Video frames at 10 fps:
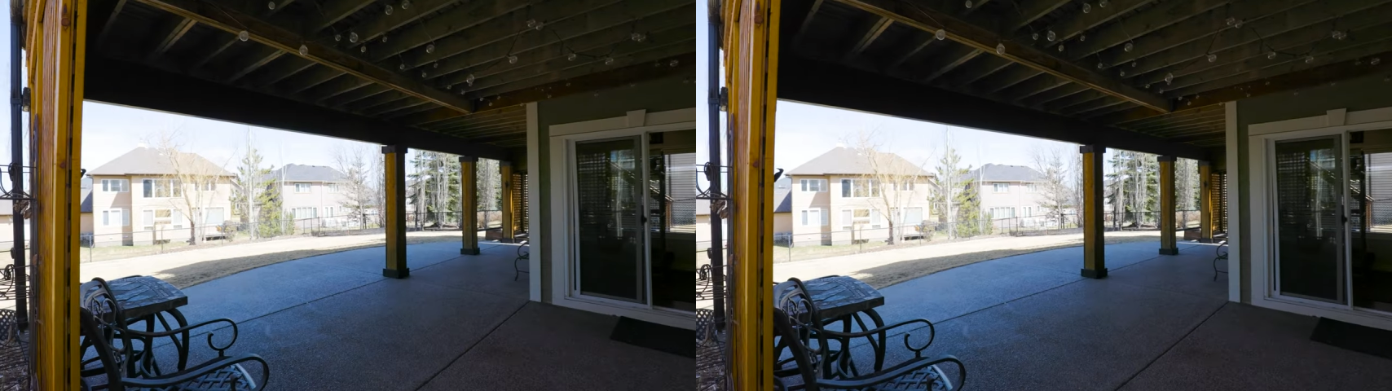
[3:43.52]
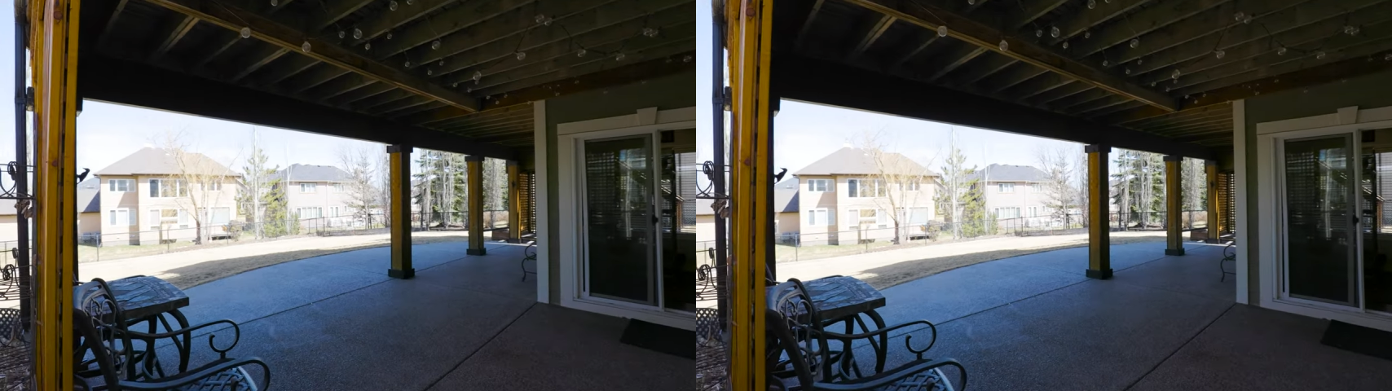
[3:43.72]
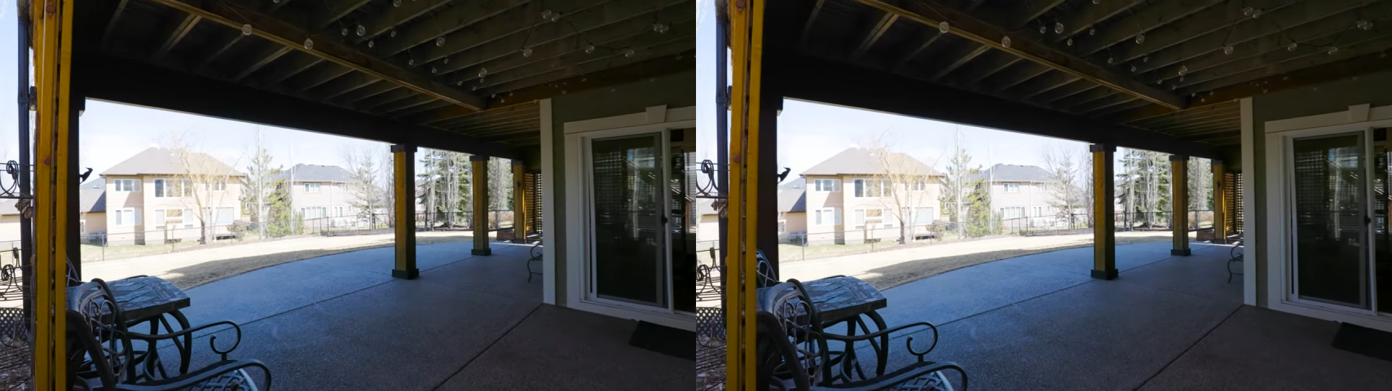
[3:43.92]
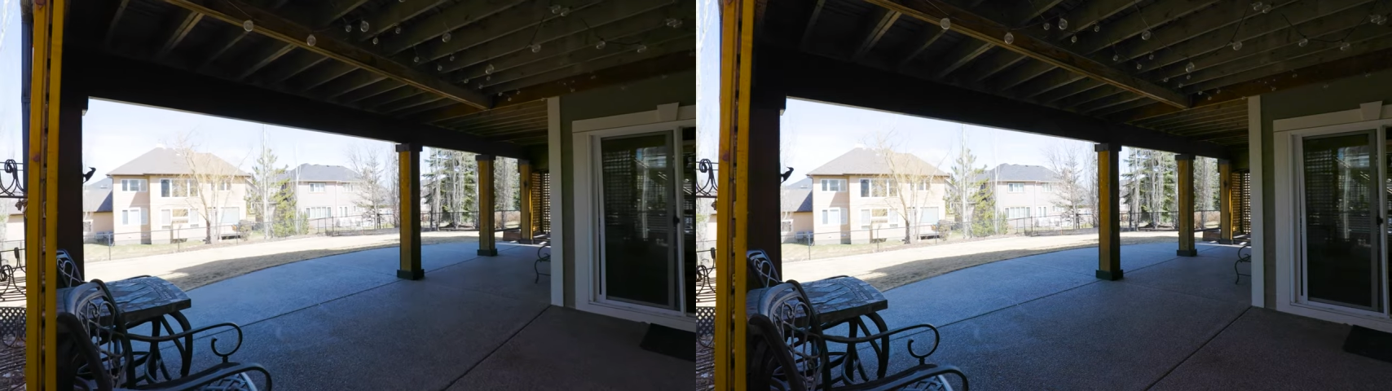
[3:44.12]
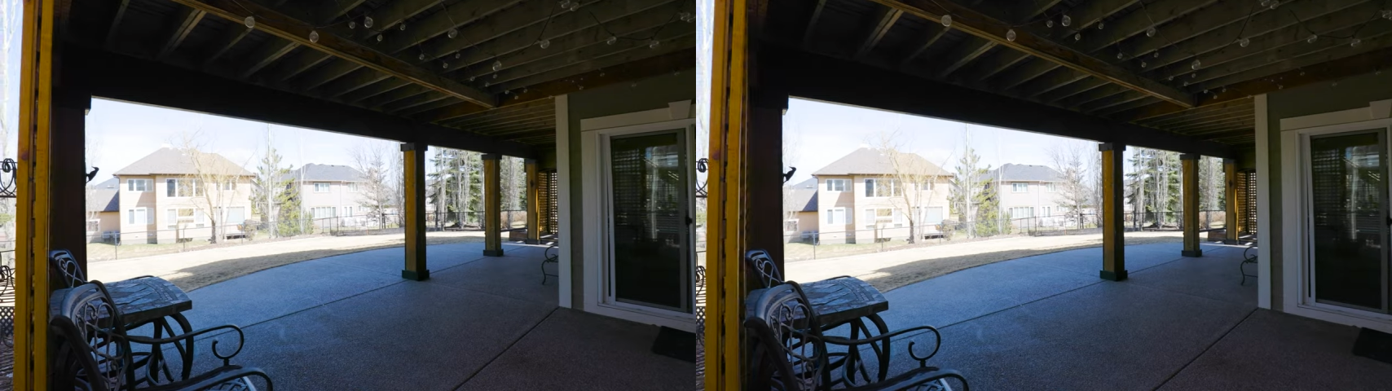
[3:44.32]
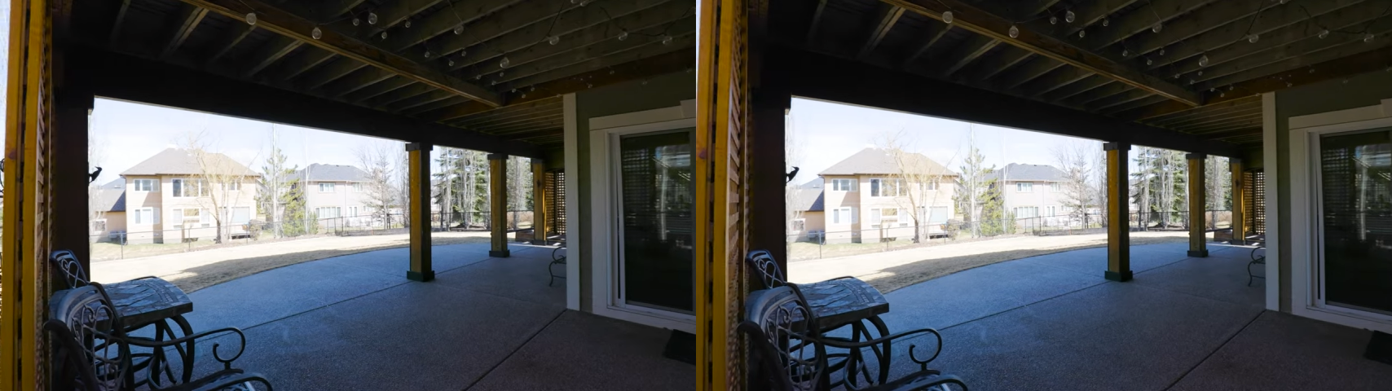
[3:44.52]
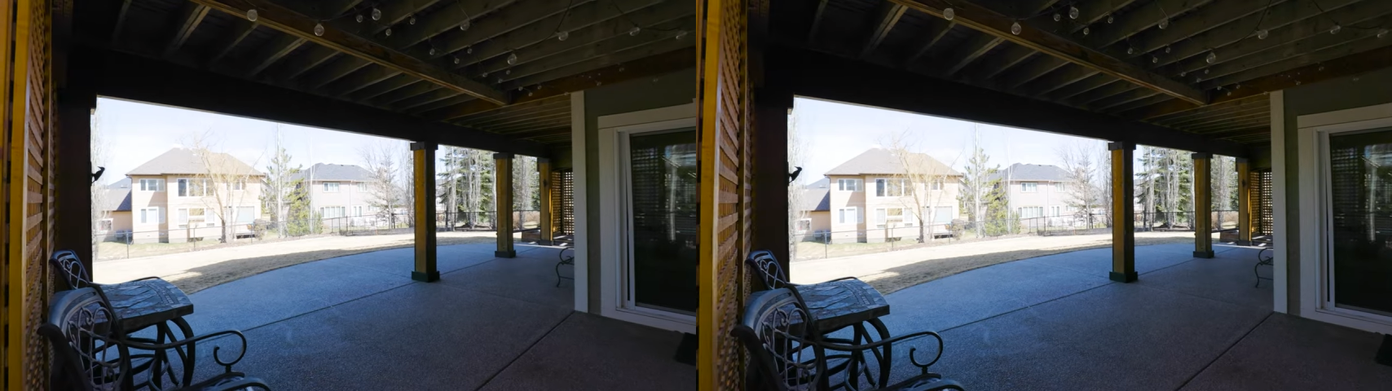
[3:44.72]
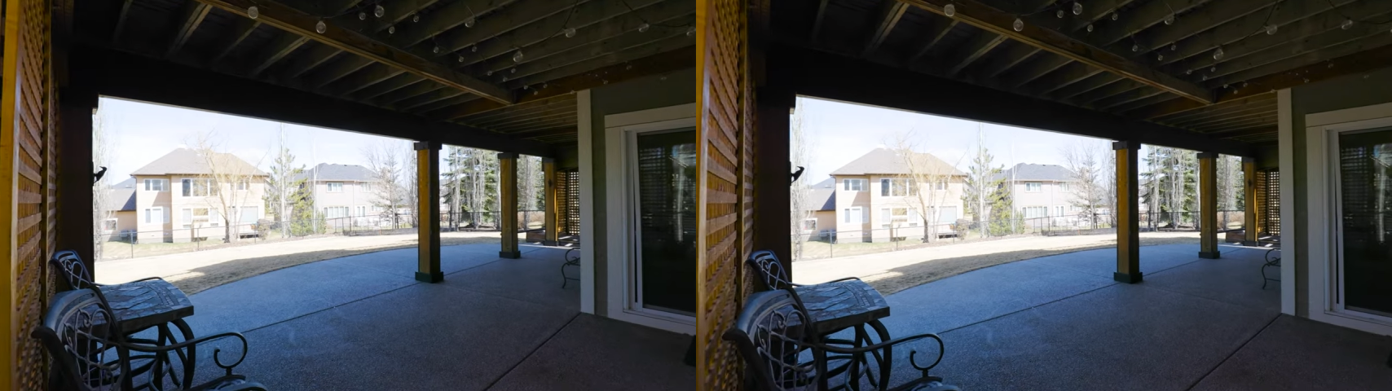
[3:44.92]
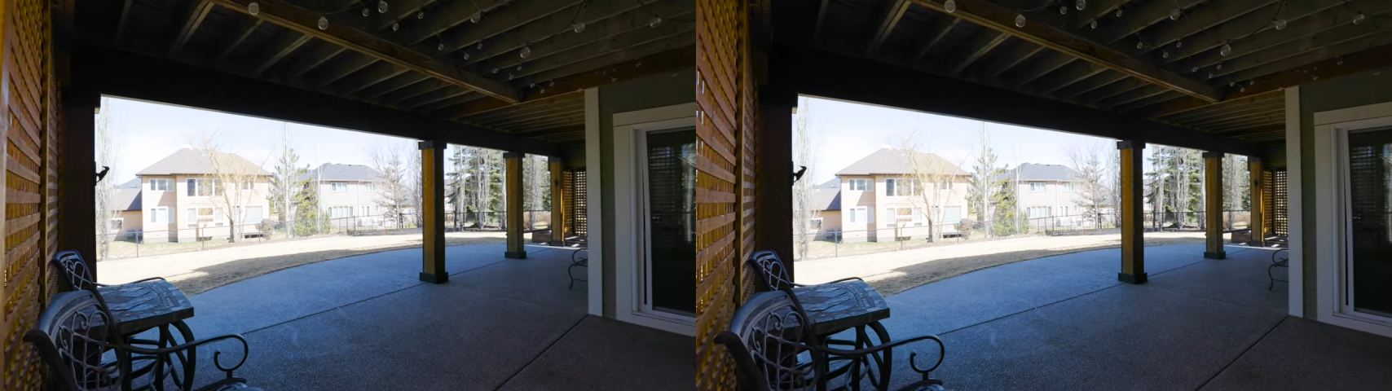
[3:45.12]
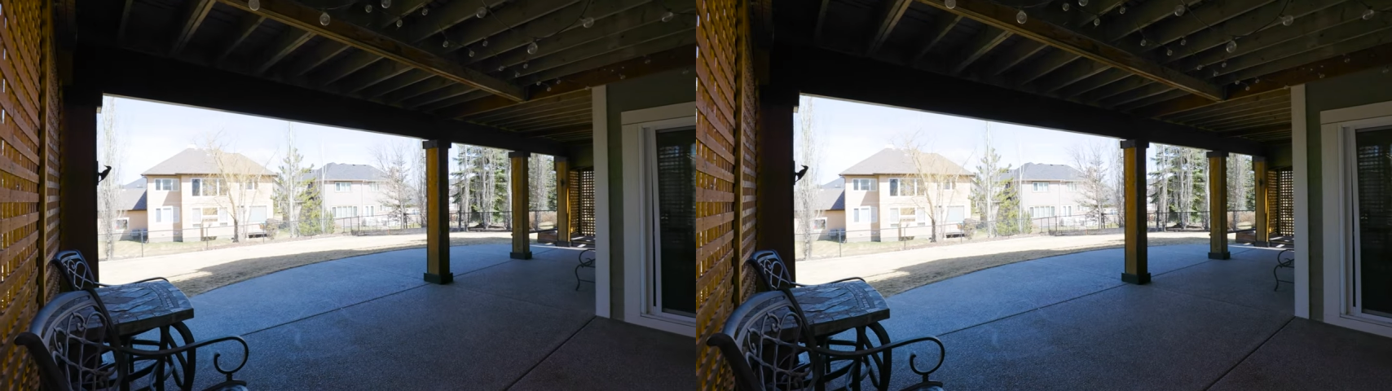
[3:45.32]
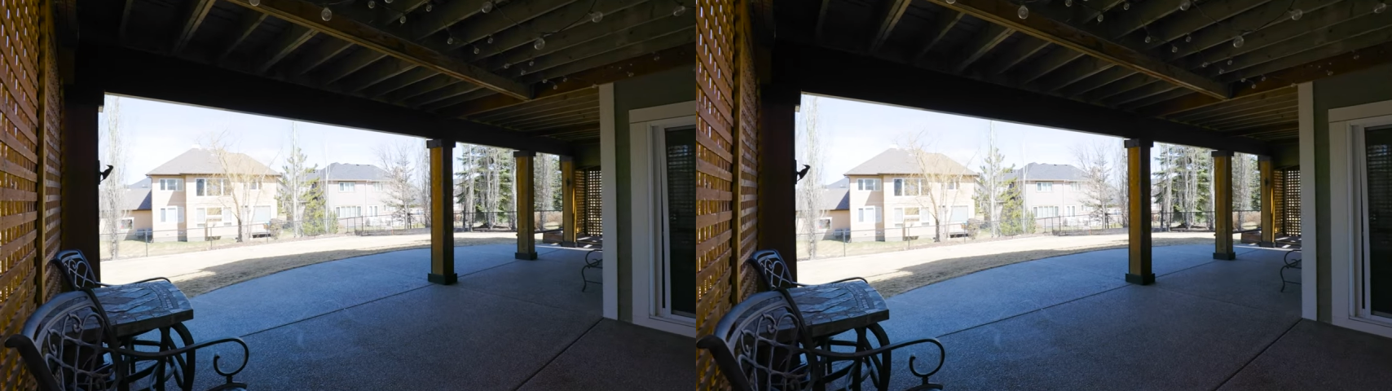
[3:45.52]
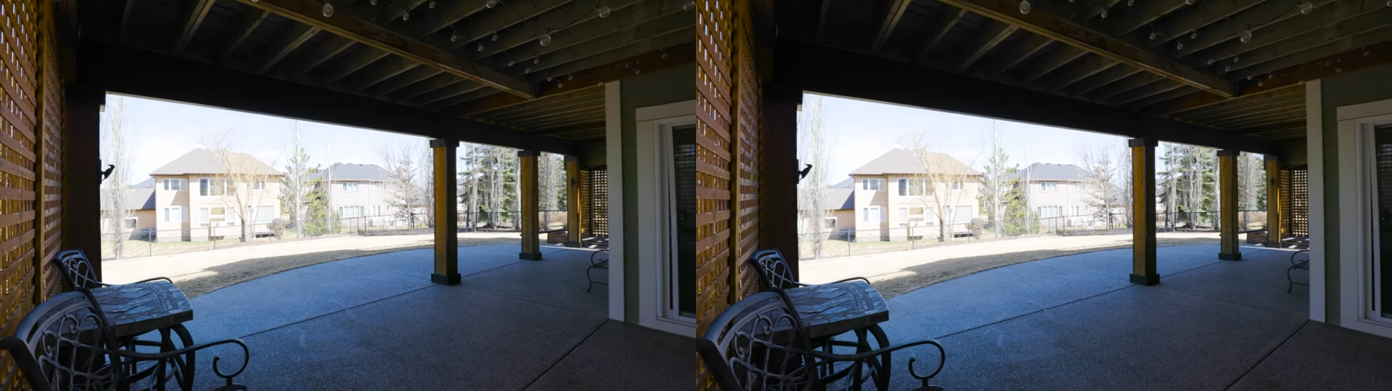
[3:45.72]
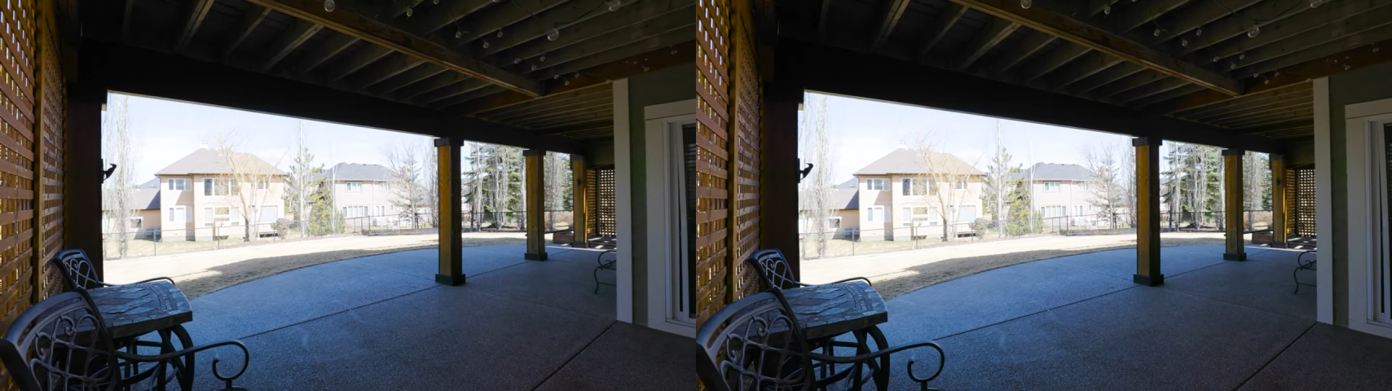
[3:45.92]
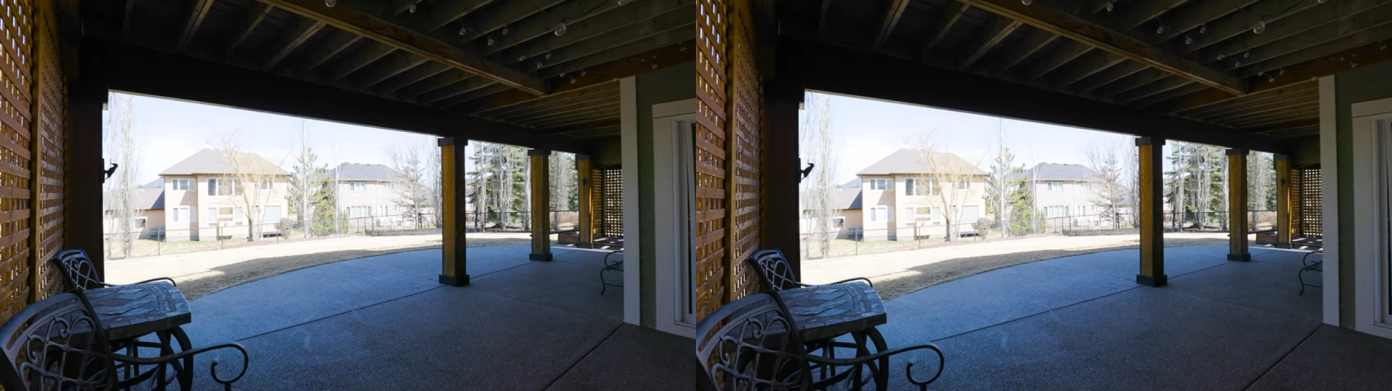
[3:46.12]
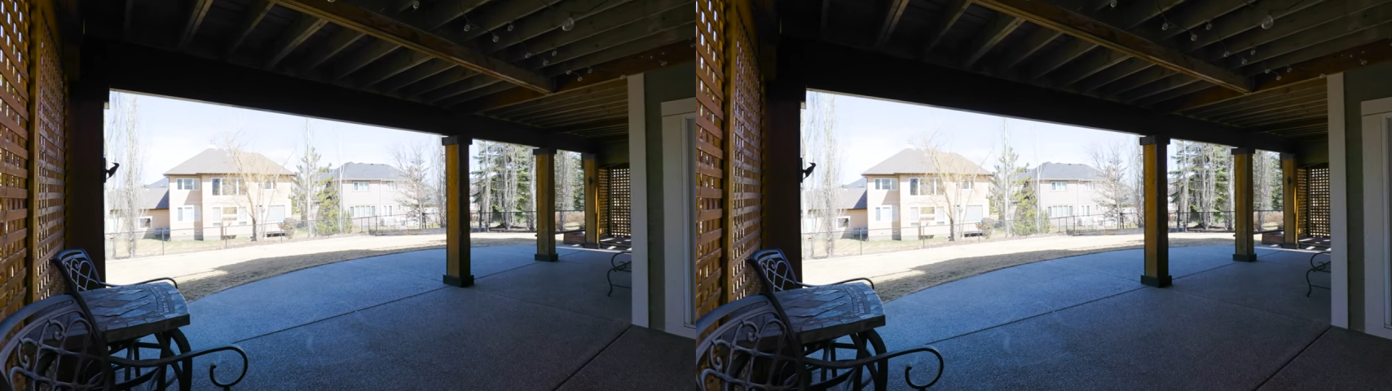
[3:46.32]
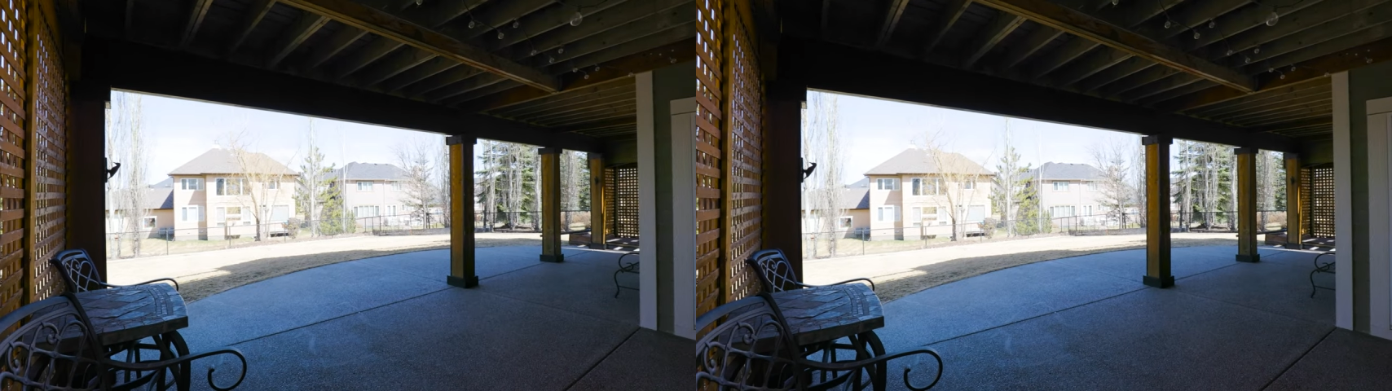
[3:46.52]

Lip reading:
(no speaker visible)